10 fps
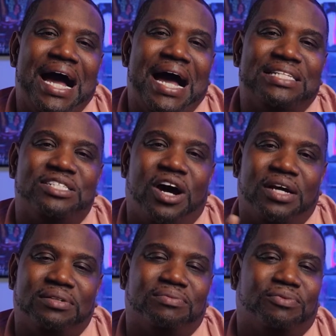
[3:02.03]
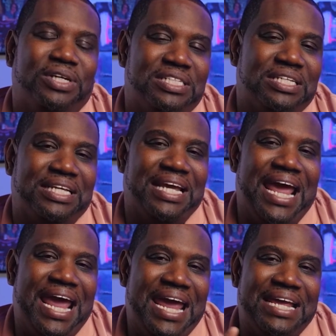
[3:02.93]
I saw recently
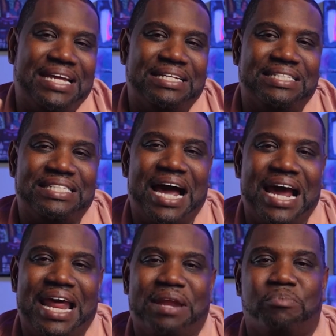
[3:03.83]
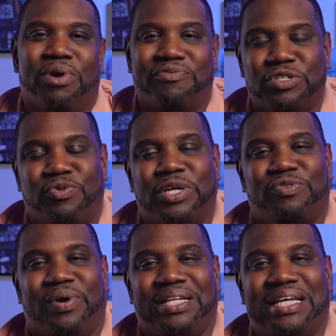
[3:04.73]
a sign at a breakfast
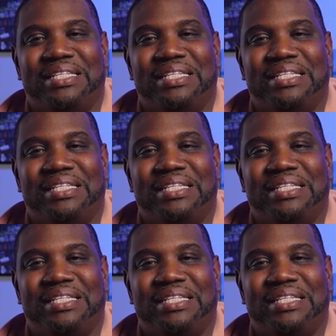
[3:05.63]
restaurant that